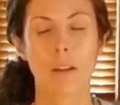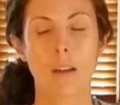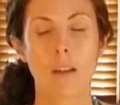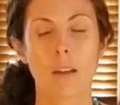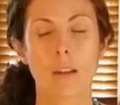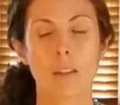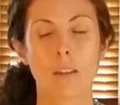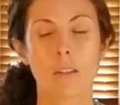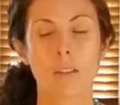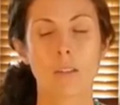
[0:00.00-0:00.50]

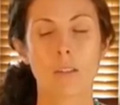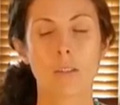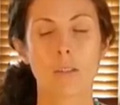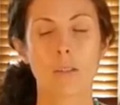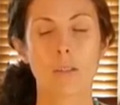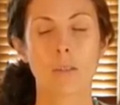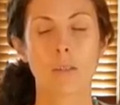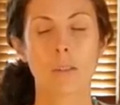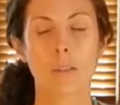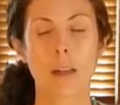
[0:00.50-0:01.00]
as
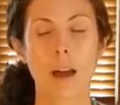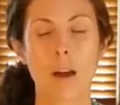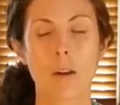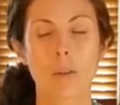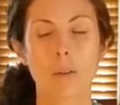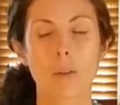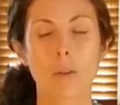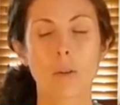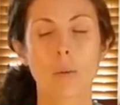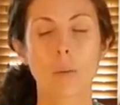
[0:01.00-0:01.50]
you allow
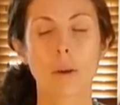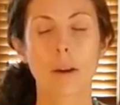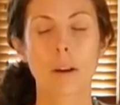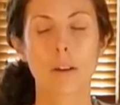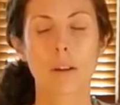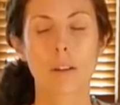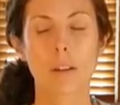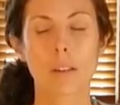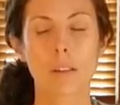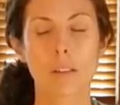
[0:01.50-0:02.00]
your
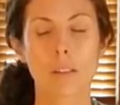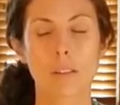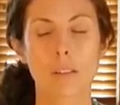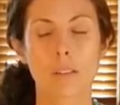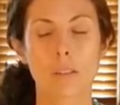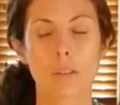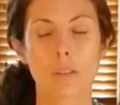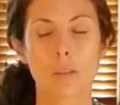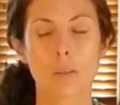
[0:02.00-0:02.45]
awareness